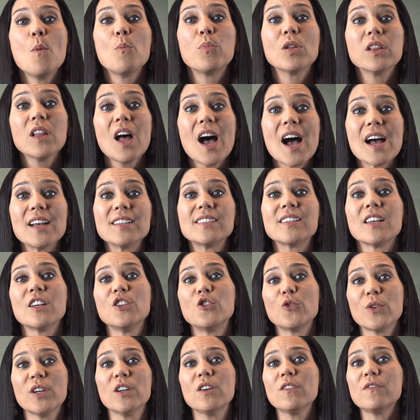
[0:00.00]
Plus,
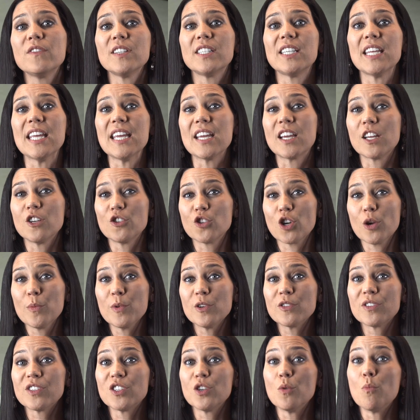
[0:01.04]
adrenal fatigue
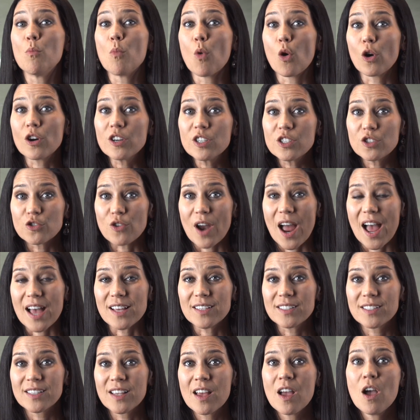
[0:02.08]
contributes to more
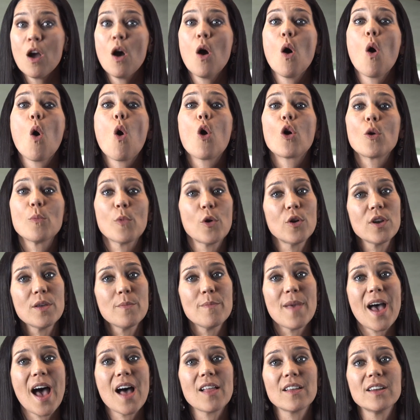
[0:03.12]
stress, hormone
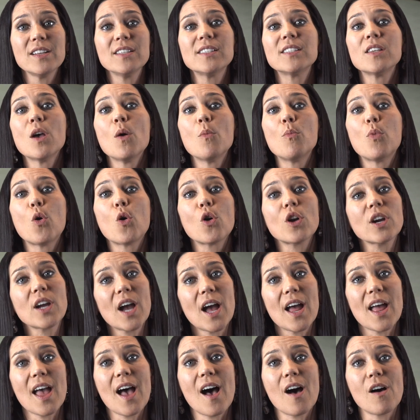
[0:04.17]
imbalance, poor
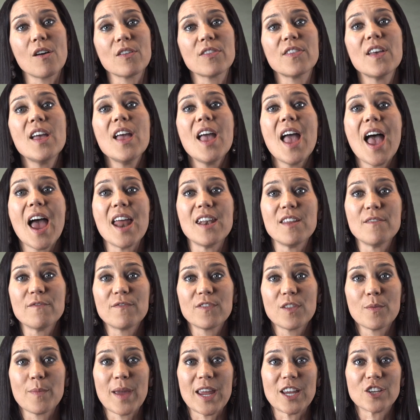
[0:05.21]
gut health, and
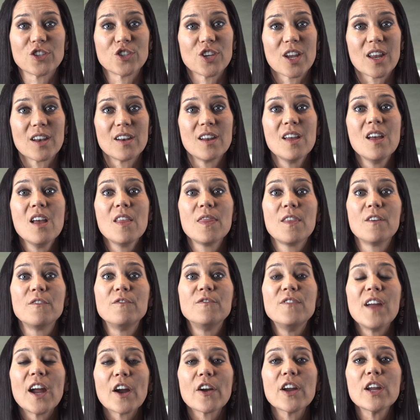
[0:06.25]
inflammation, the
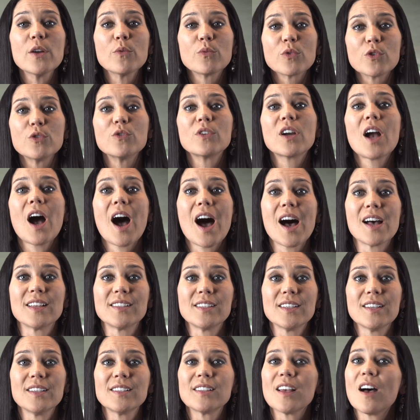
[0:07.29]
very root
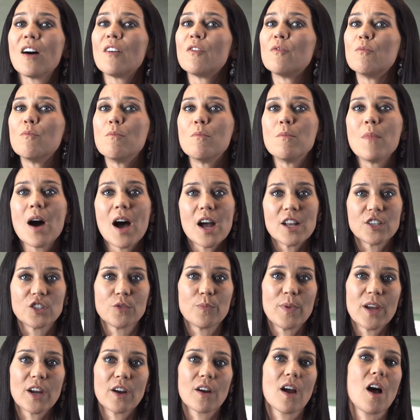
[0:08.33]
causes of much
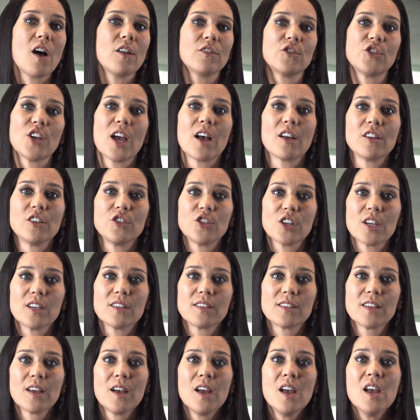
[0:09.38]
bigger health
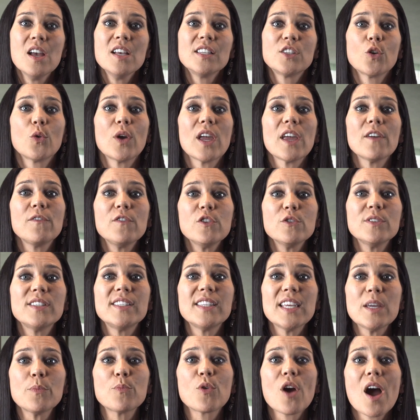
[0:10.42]
challenges. So if you
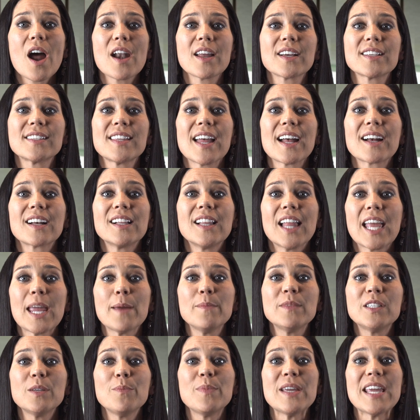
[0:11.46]
see products that
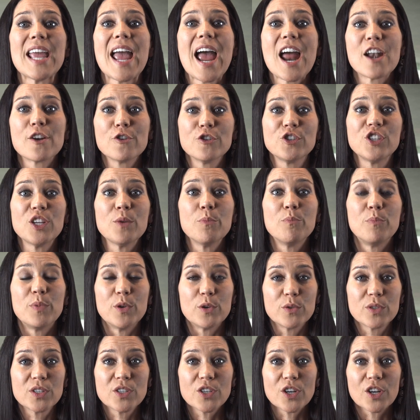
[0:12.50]
claim to be energy
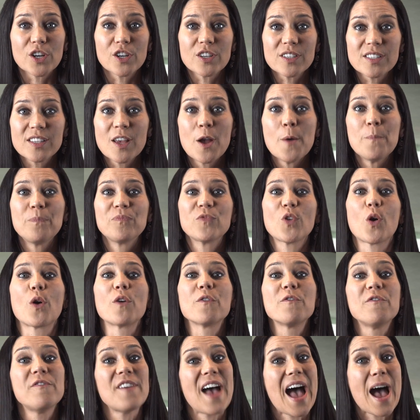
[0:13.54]
boosters or
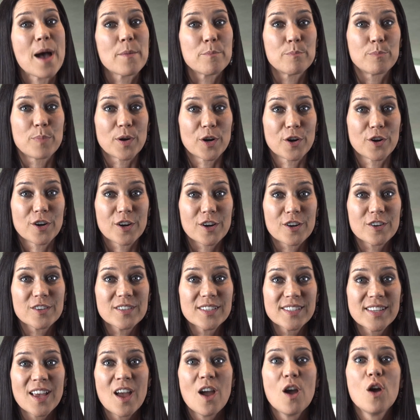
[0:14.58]
fat
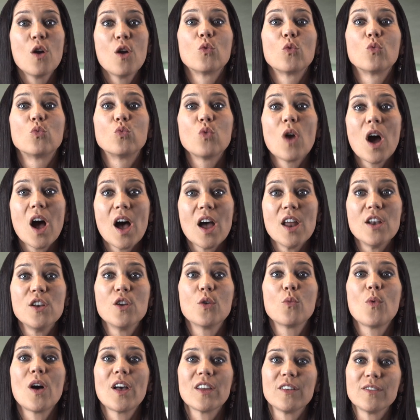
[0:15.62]
burners, run
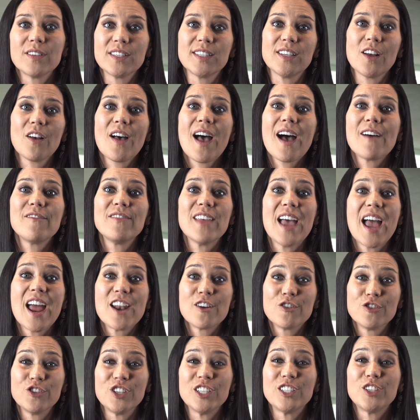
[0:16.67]
while you still have the
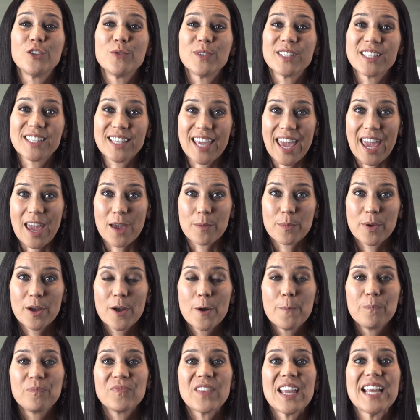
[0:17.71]
energy to escape.
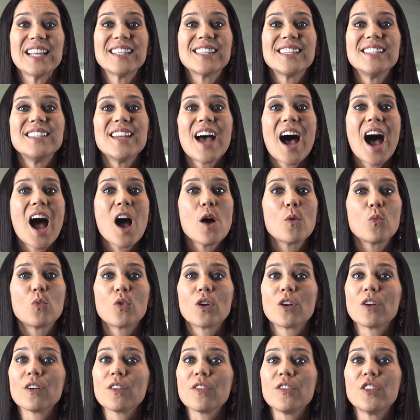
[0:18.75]
It's not
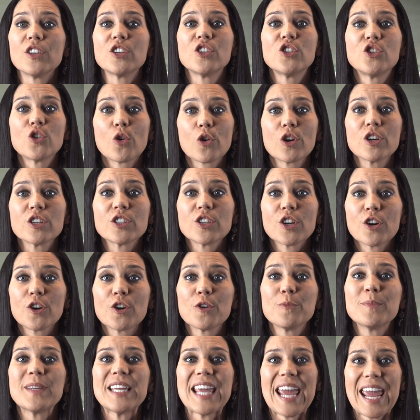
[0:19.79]
worth the
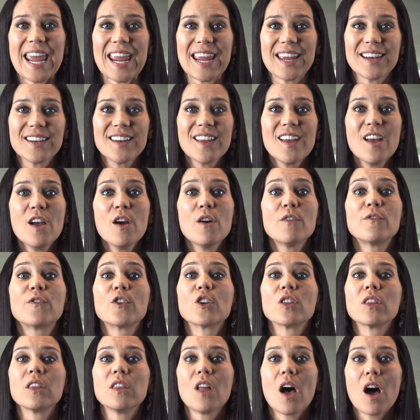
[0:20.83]
short-term gain
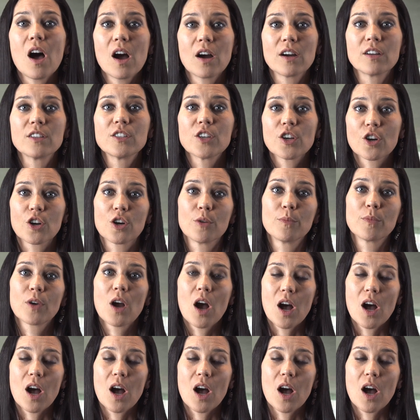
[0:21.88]
for long-term